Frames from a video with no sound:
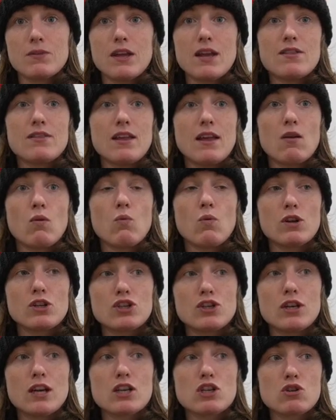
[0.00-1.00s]
And then
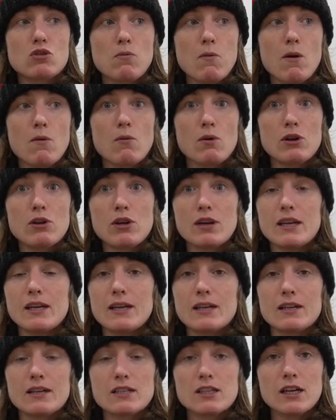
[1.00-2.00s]
once you get to a point where you can
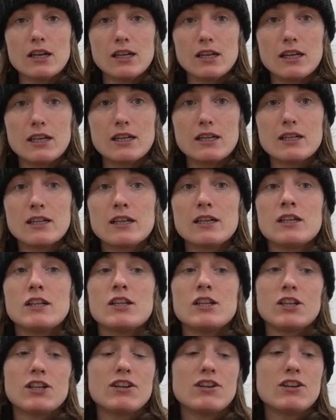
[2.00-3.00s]
eat a ton,
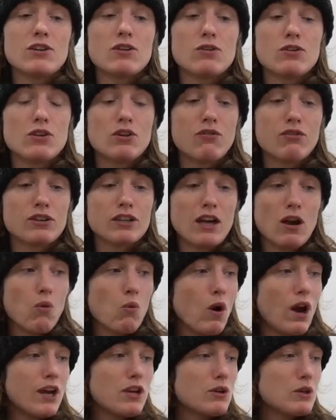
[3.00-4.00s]
you forget
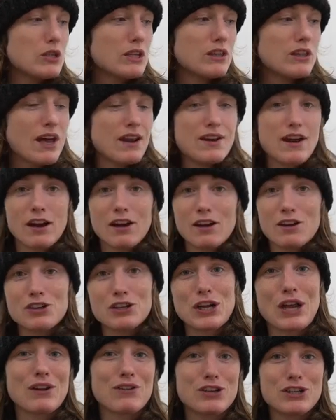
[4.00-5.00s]
why you did that 900
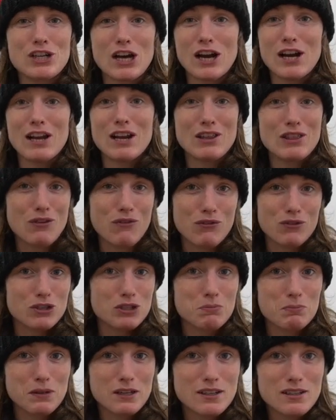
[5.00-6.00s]
calorie diet in the
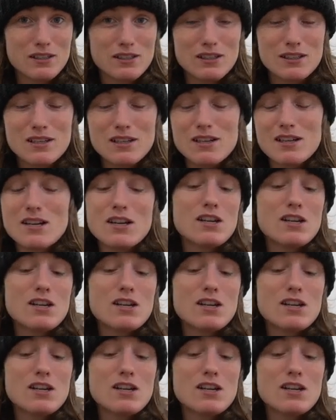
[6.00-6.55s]
first place.